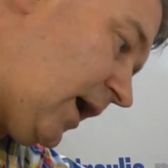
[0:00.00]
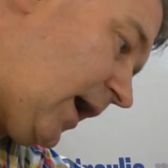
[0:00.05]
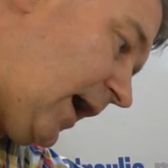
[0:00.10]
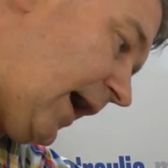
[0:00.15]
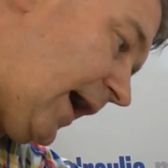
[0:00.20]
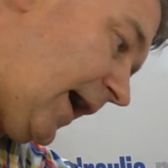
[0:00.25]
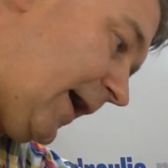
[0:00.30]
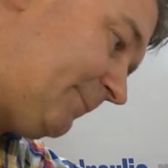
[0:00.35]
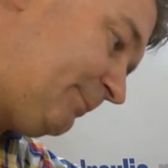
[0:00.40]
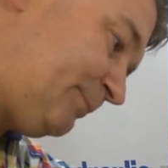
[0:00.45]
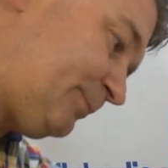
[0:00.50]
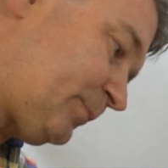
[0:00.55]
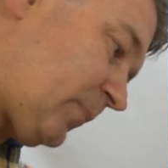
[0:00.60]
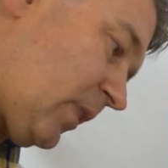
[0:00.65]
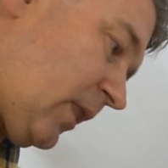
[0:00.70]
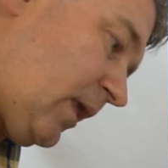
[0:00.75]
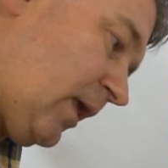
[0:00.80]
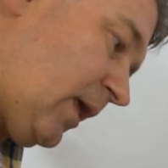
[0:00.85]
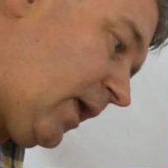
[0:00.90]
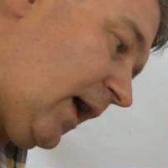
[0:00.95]
Um,
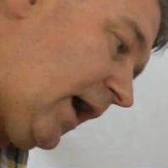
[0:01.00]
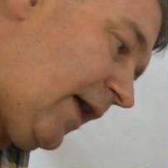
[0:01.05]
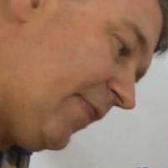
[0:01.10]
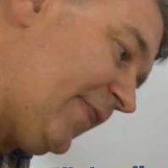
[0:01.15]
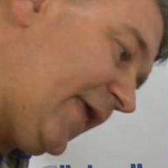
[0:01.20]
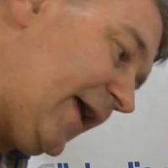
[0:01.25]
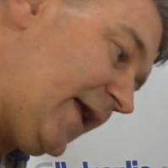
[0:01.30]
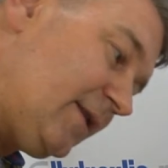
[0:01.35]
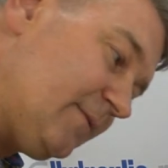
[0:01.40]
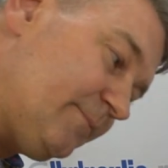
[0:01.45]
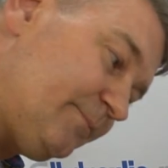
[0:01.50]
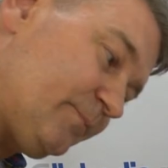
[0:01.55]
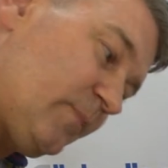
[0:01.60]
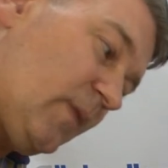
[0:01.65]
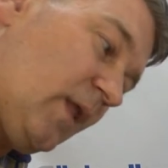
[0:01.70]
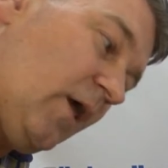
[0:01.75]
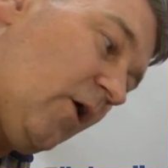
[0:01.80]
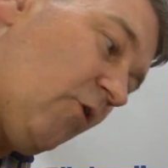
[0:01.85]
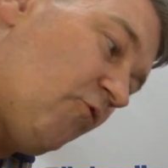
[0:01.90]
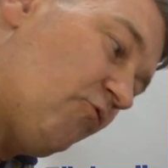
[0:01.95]
and then
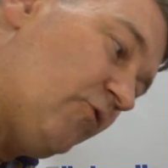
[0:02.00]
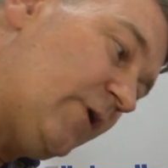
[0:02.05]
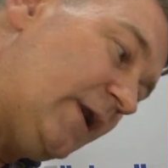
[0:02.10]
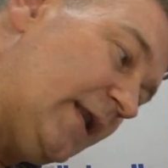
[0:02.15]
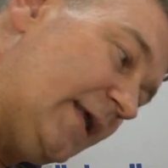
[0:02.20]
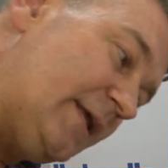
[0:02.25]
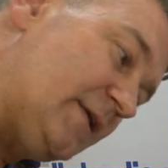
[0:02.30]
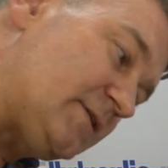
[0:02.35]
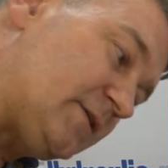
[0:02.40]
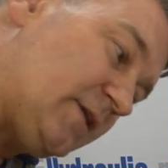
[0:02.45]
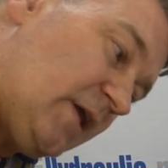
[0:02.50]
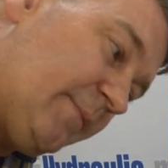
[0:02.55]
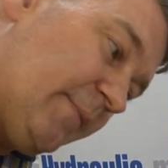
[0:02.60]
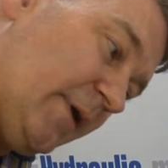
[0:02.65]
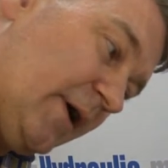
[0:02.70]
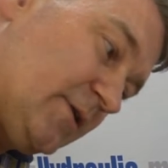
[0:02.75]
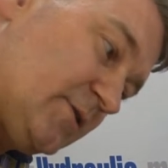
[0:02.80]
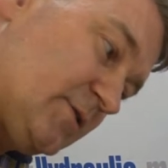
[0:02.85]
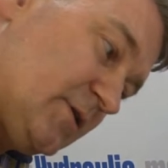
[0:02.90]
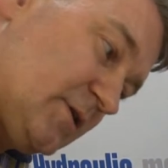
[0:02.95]
release the
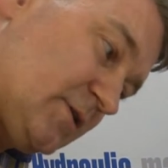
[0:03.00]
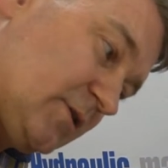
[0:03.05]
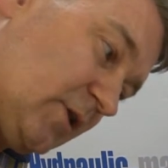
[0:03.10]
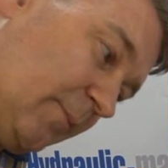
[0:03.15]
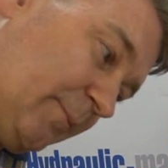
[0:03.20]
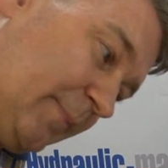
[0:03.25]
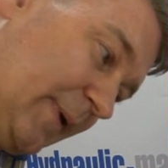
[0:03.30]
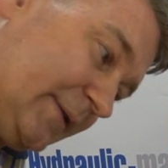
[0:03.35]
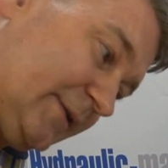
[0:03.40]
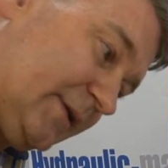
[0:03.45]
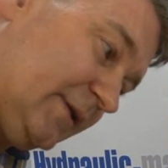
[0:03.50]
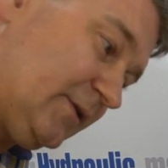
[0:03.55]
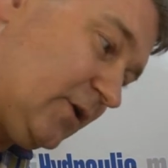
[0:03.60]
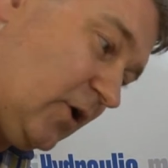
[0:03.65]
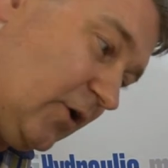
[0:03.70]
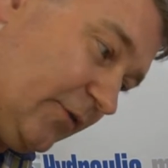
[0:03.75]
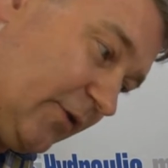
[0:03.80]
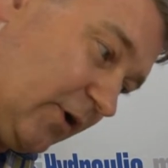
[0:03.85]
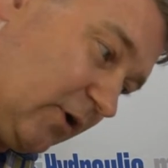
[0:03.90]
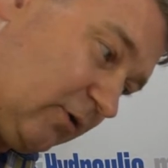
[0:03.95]
emergency stop button
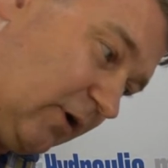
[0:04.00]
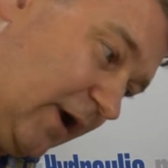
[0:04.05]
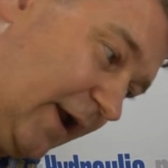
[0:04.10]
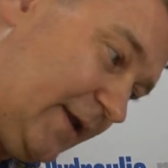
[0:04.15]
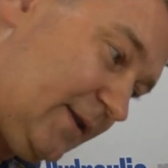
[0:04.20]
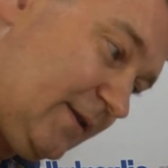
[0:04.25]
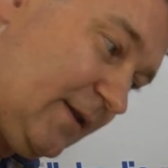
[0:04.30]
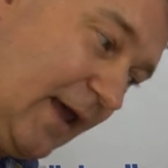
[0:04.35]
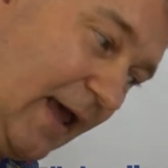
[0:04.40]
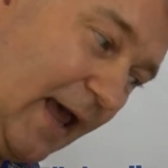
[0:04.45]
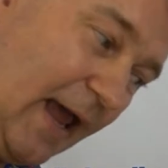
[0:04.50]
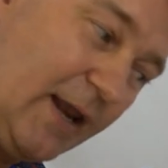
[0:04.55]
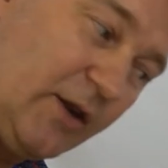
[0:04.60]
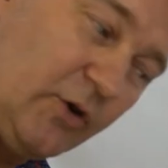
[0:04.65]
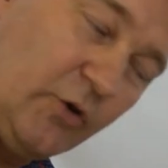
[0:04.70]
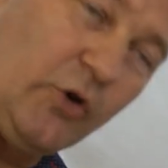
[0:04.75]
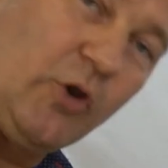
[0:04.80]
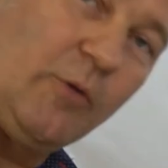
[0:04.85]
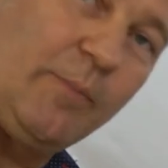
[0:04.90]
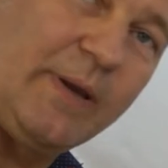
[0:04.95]
on the crane and
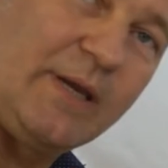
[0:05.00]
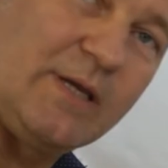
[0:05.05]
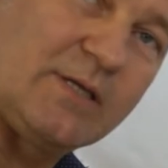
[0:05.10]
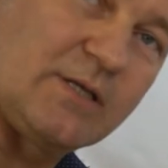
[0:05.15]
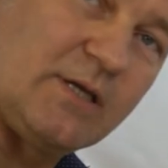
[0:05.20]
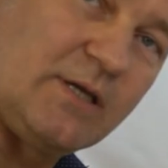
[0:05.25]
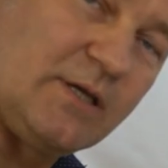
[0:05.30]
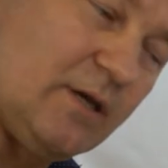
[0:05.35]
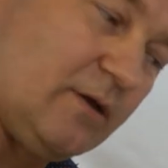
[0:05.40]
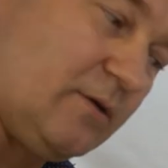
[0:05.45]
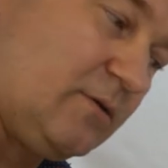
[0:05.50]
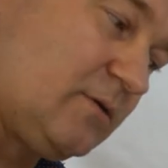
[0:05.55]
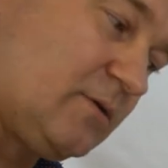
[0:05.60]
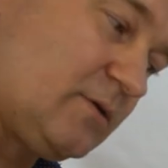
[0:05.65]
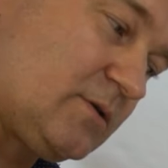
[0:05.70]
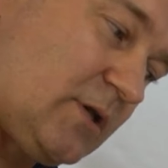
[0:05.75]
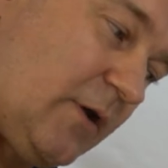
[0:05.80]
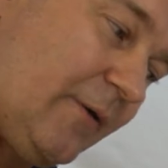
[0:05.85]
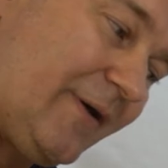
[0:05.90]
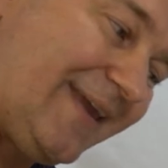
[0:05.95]
on the PCU.
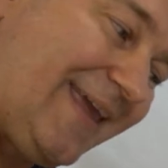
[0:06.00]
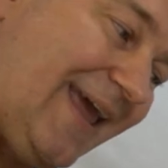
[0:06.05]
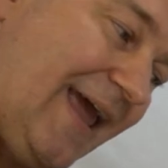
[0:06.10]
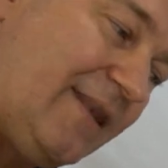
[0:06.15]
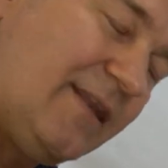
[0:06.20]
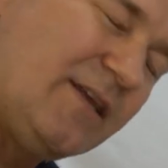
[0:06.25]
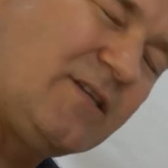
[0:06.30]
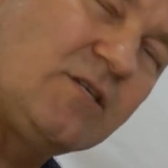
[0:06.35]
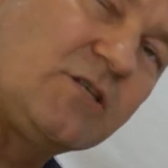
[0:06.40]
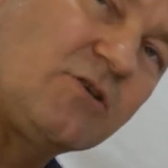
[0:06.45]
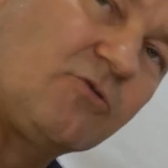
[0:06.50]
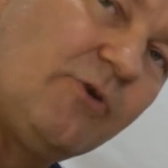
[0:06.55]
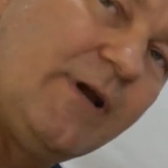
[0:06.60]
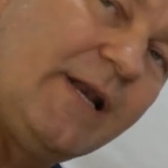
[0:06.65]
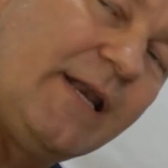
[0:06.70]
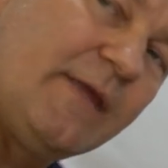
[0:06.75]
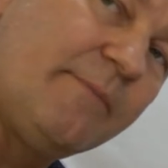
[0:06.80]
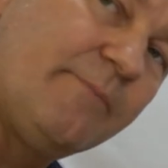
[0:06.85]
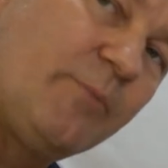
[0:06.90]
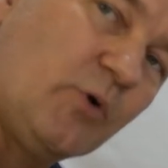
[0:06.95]
So again, this is a
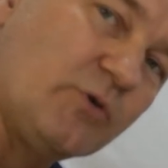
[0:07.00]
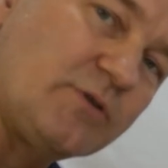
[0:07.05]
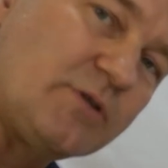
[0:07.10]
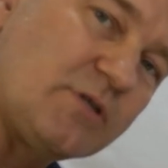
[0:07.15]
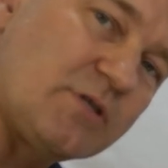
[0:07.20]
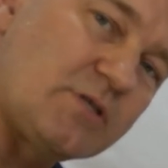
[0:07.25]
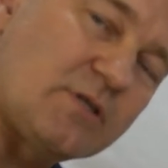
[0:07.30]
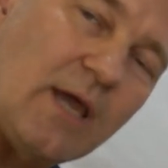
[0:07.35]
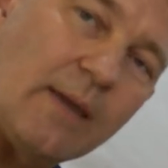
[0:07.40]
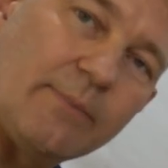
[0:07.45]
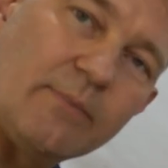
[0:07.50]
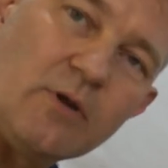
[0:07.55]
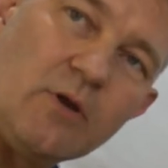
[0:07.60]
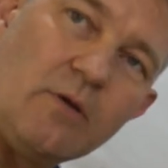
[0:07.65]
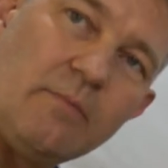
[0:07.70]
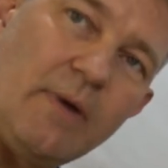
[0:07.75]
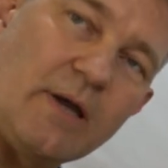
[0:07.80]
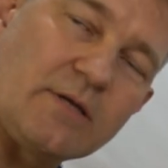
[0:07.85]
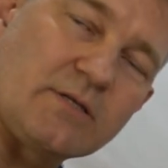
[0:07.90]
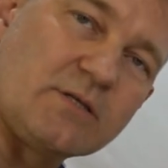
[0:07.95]
really important step that
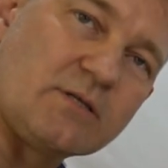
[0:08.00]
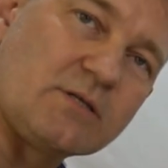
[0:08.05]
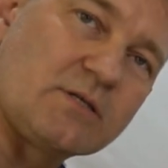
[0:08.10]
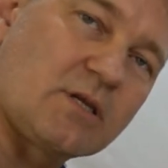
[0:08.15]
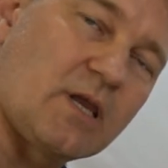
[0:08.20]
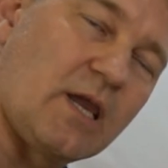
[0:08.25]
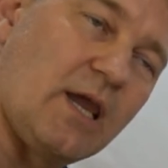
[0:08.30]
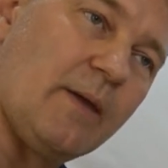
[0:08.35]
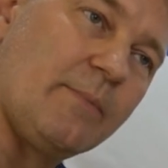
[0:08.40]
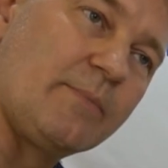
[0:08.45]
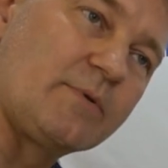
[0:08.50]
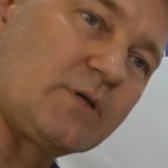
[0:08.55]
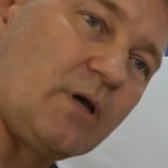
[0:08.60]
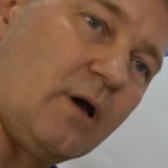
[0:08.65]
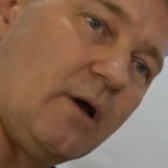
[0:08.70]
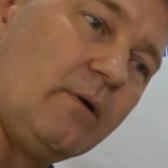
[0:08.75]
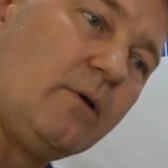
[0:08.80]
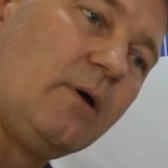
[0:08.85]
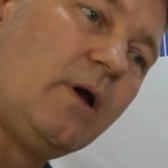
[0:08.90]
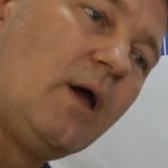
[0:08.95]
you mustn't skip.
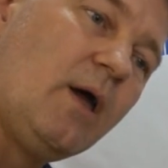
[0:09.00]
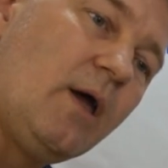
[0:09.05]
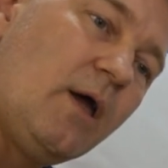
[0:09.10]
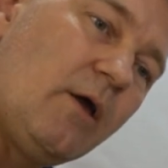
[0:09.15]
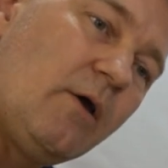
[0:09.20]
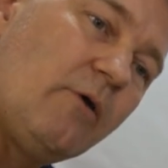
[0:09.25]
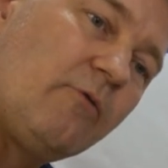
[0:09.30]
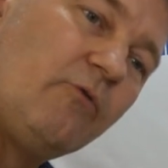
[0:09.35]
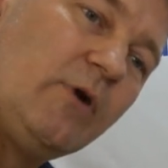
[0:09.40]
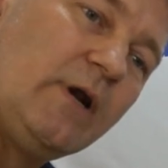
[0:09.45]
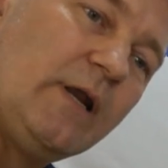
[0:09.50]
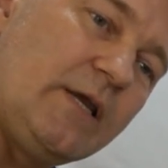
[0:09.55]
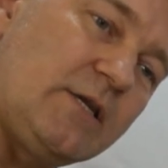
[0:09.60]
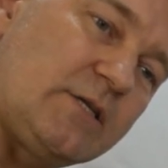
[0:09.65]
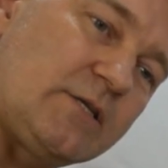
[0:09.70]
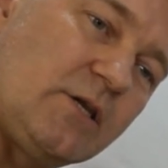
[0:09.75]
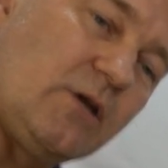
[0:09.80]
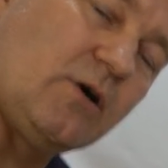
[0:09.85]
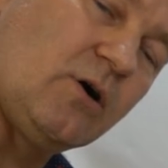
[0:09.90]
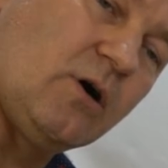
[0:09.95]
So
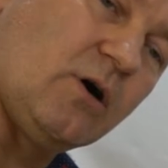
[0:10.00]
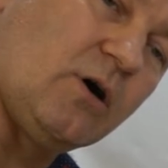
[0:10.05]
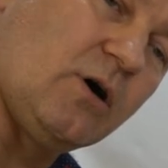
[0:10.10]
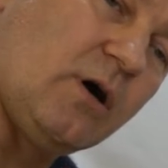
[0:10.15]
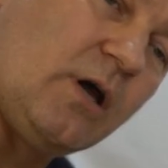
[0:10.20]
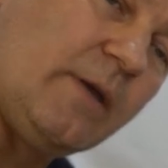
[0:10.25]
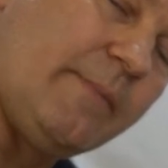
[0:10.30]
release your